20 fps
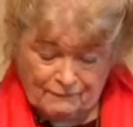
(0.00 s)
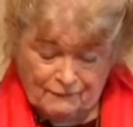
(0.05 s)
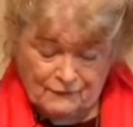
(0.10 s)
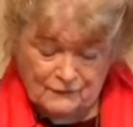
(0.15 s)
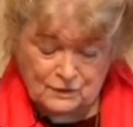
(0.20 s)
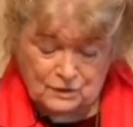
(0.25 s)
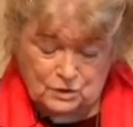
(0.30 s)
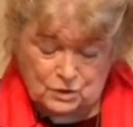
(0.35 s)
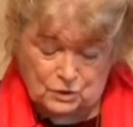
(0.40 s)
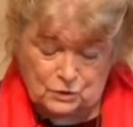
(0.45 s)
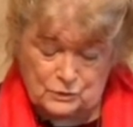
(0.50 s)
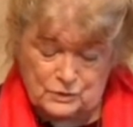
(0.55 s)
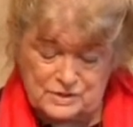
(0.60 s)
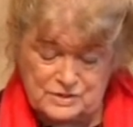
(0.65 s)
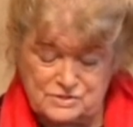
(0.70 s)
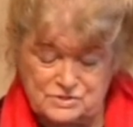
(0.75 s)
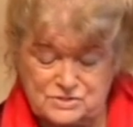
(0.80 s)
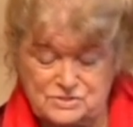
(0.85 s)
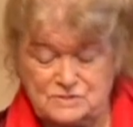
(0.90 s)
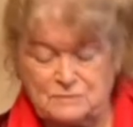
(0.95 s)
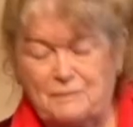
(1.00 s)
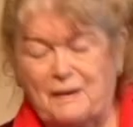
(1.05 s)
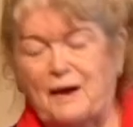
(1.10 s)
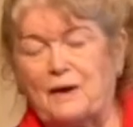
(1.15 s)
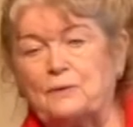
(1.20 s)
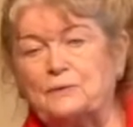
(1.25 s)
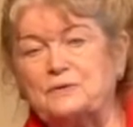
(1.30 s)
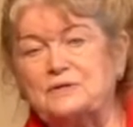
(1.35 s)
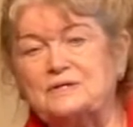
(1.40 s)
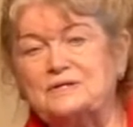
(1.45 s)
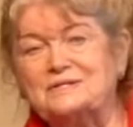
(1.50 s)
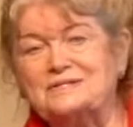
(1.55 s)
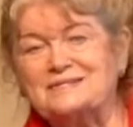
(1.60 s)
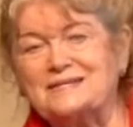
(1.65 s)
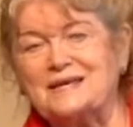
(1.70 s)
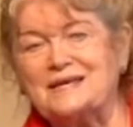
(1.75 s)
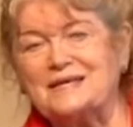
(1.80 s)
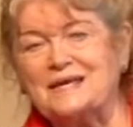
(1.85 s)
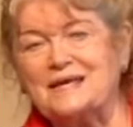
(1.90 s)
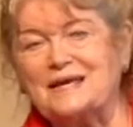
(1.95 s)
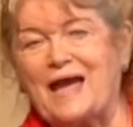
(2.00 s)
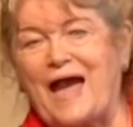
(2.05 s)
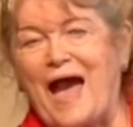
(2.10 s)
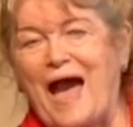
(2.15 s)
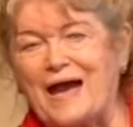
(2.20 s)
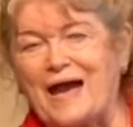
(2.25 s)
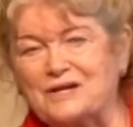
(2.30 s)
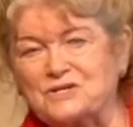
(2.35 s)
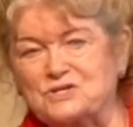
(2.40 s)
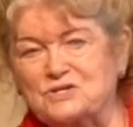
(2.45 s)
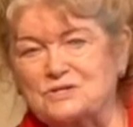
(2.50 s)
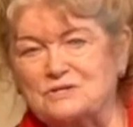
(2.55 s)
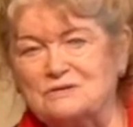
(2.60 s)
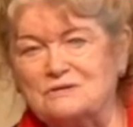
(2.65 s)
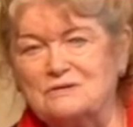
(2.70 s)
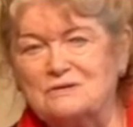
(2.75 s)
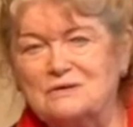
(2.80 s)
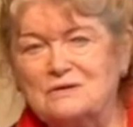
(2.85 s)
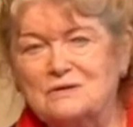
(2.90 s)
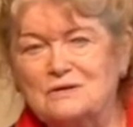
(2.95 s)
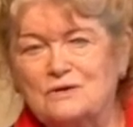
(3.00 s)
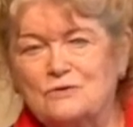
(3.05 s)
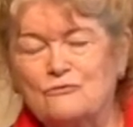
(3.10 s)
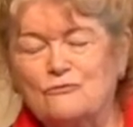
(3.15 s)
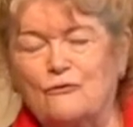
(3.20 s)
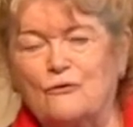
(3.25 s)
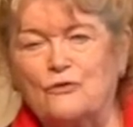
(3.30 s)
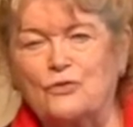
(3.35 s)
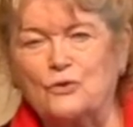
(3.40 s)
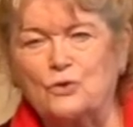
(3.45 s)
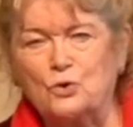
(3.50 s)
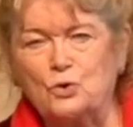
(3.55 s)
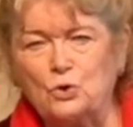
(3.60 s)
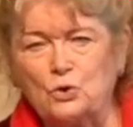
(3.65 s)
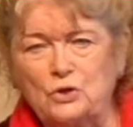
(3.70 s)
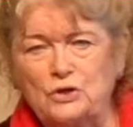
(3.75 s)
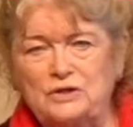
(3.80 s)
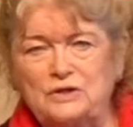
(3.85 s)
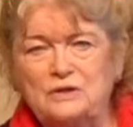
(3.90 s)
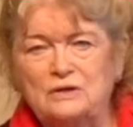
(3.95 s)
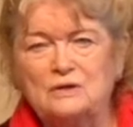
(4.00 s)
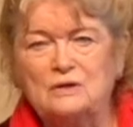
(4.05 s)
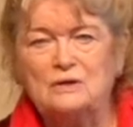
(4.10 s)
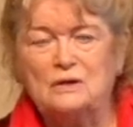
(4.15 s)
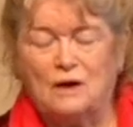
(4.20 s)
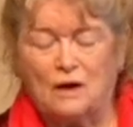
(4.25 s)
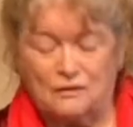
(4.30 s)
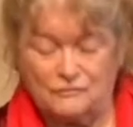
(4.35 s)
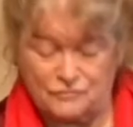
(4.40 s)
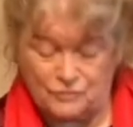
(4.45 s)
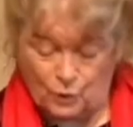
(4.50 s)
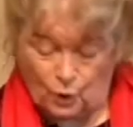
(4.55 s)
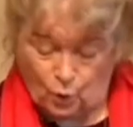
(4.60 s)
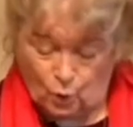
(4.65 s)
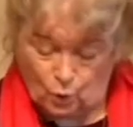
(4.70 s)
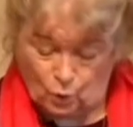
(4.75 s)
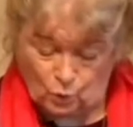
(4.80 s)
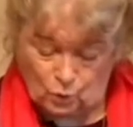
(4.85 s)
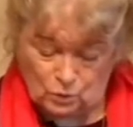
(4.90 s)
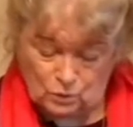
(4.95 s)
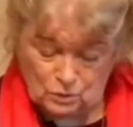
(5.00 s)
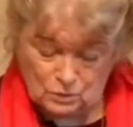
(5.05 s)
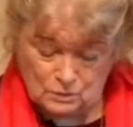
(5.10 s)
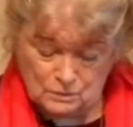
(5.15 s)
Courage is about taking action for the good of the whole.